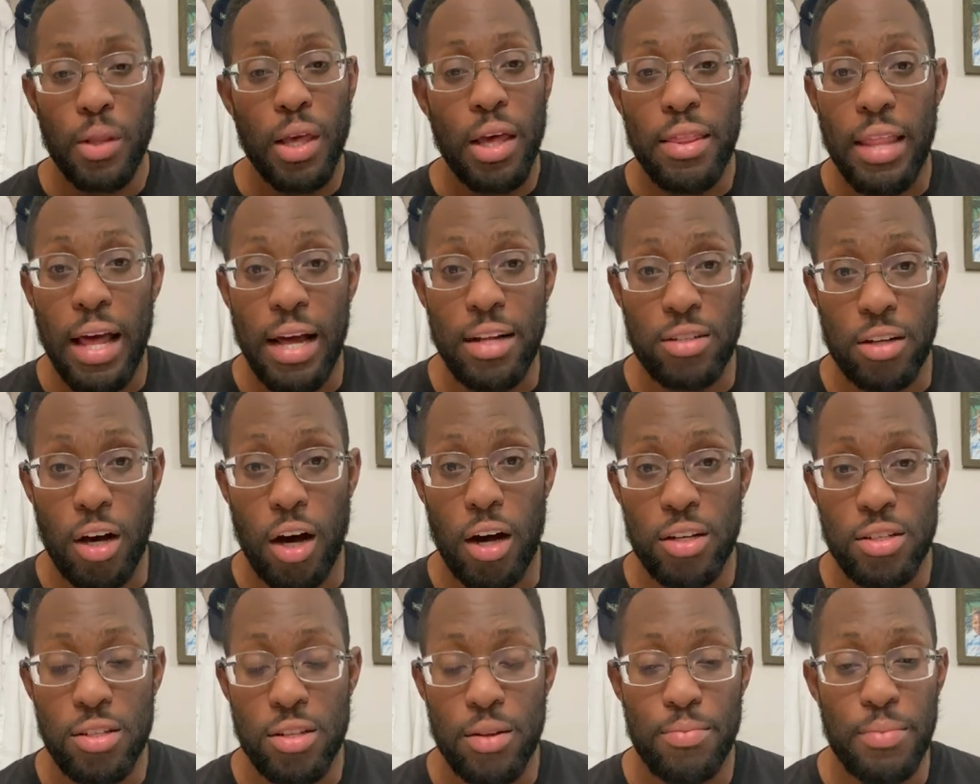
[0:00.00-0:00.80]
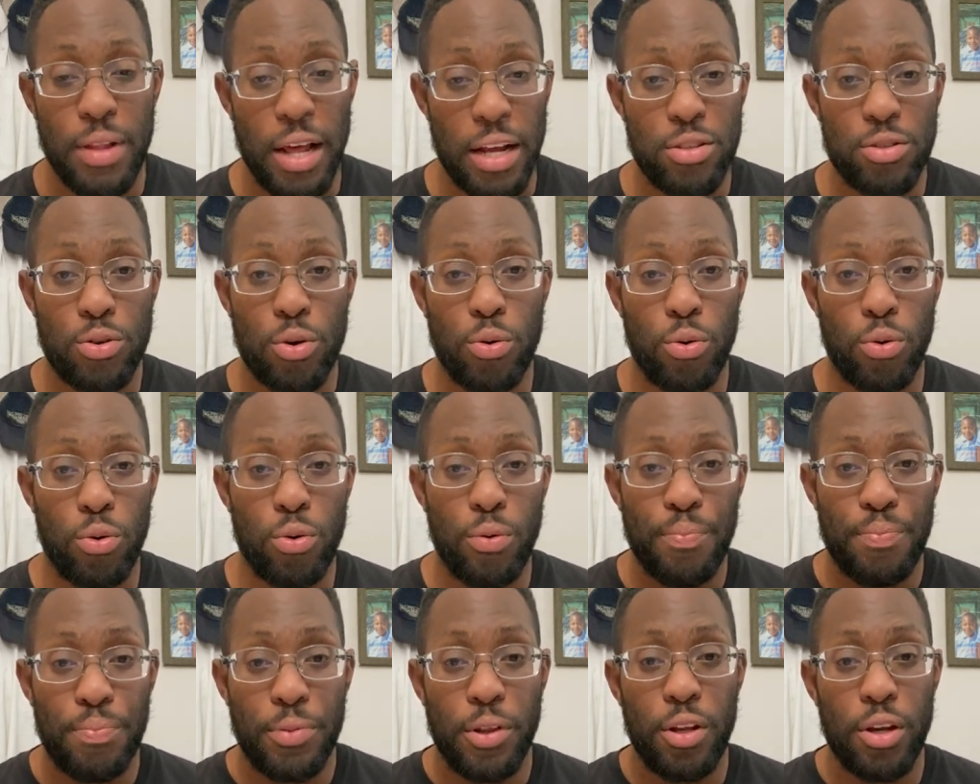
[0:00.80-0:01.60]
That's awesome. That's
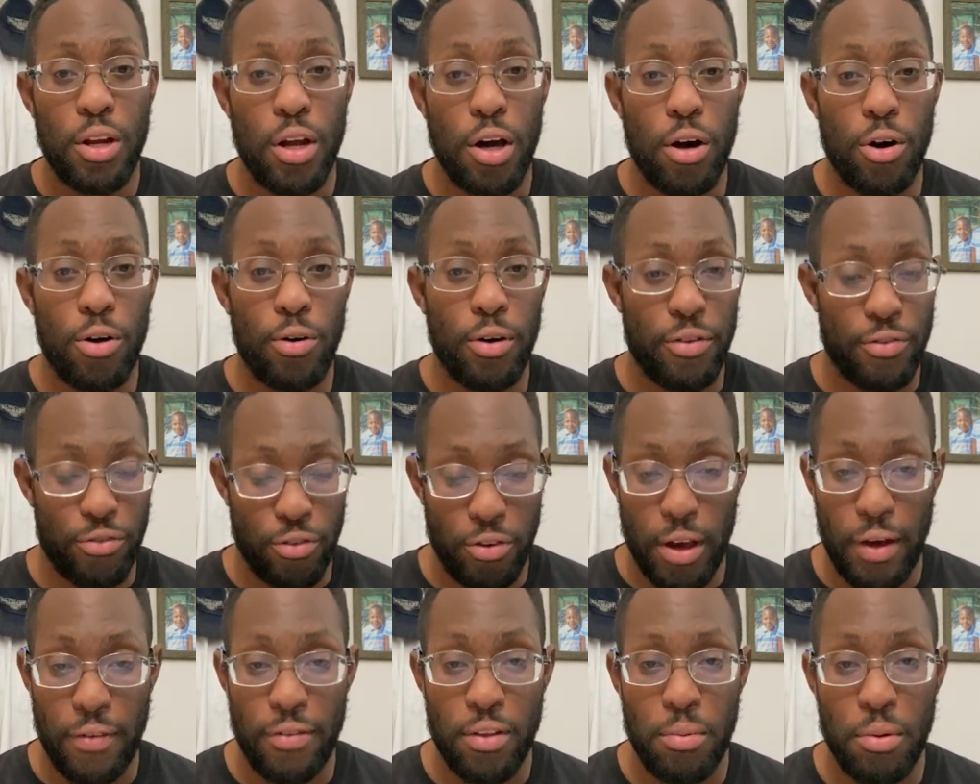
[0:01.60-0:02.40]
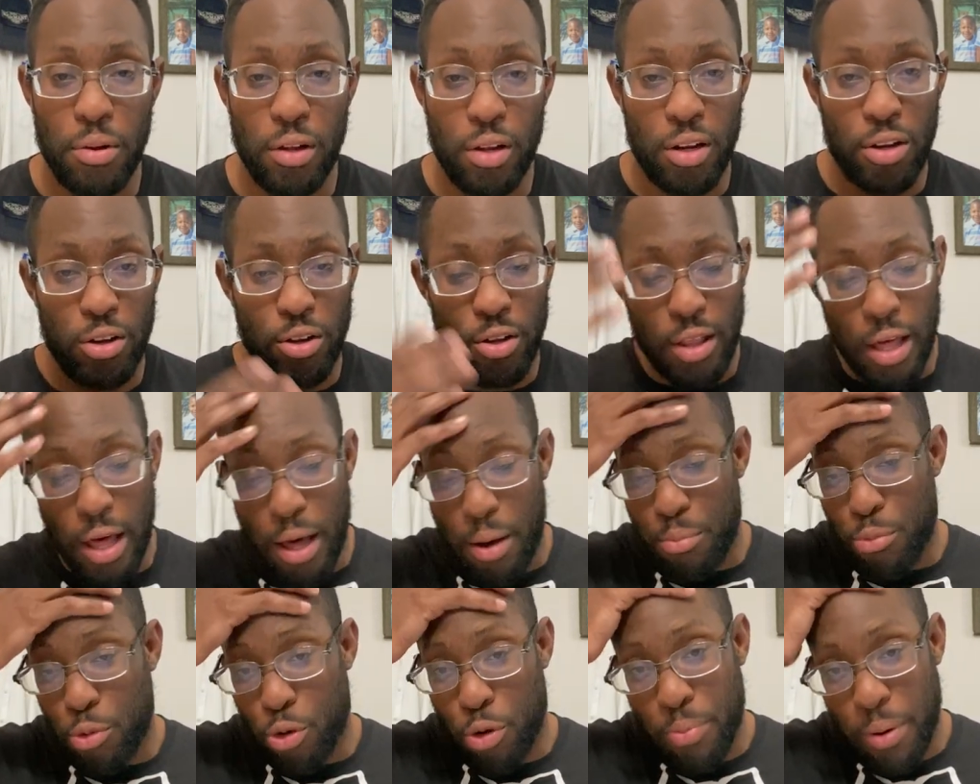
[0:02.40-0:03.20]
cool. You know, if you have the ability to do
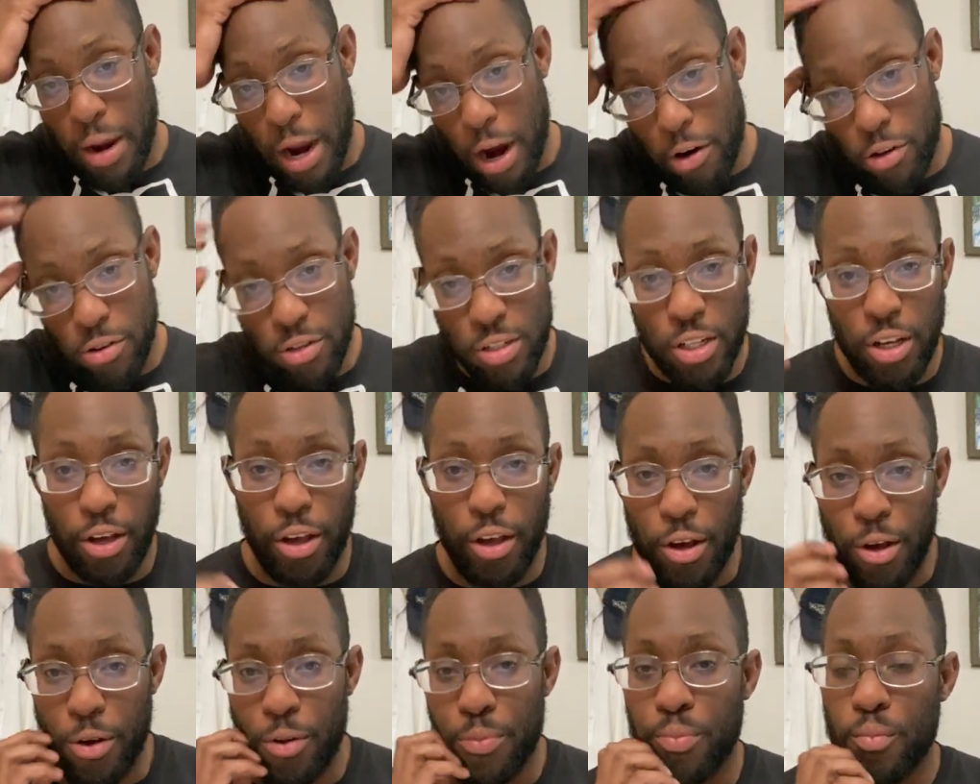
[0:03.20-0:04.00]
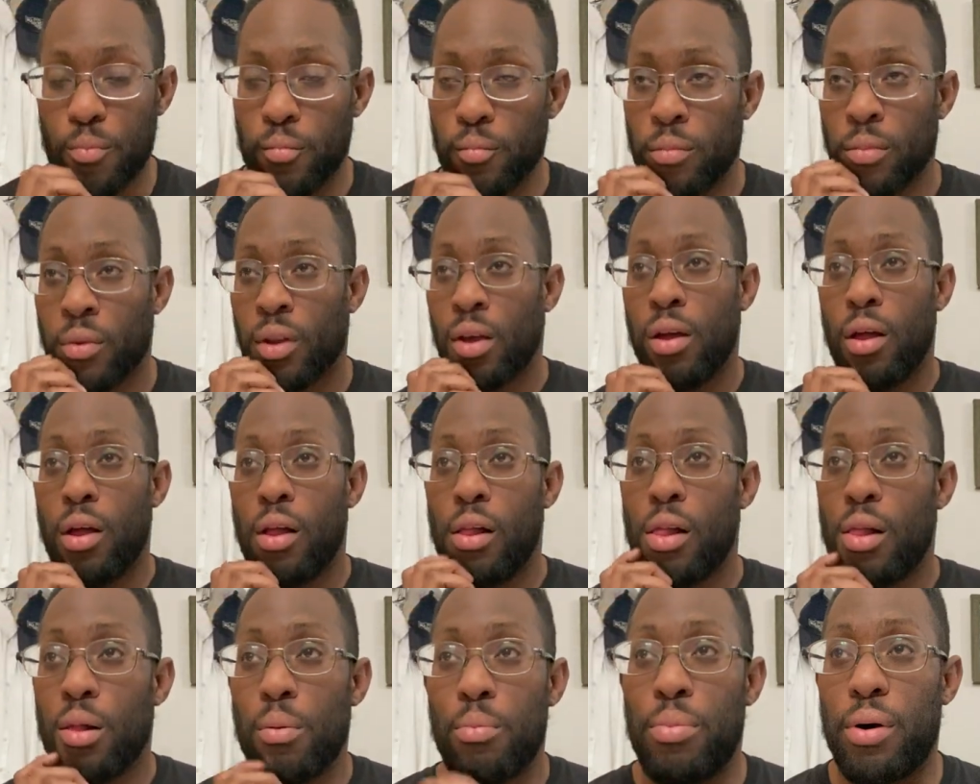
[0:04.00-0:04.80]
that, more power to you.
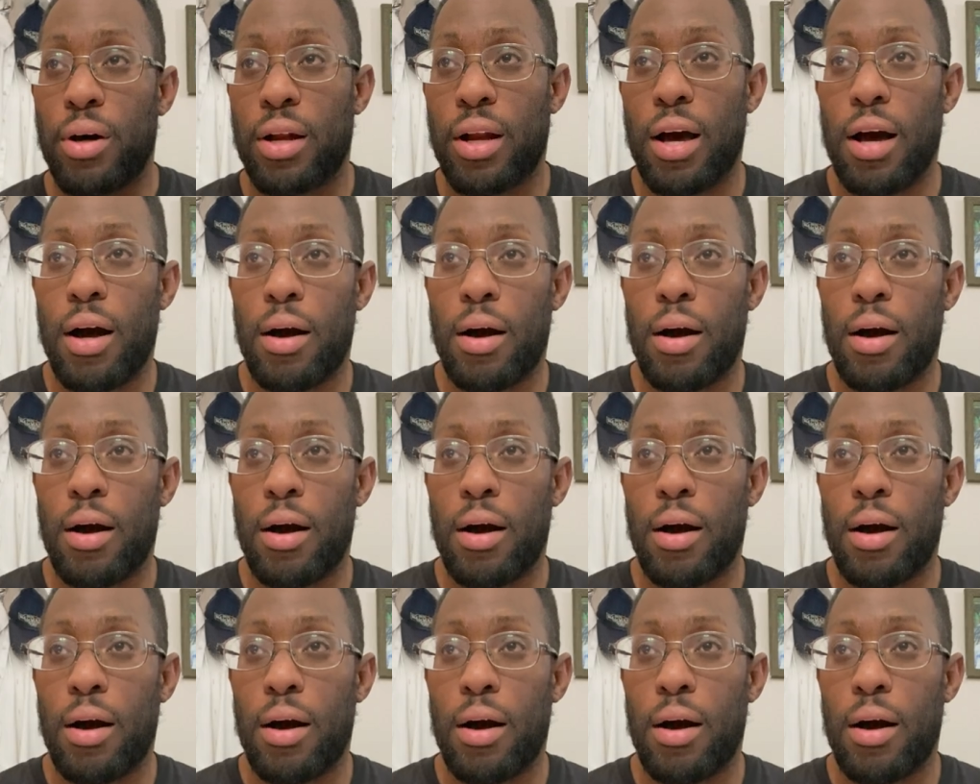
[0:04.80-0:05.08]
But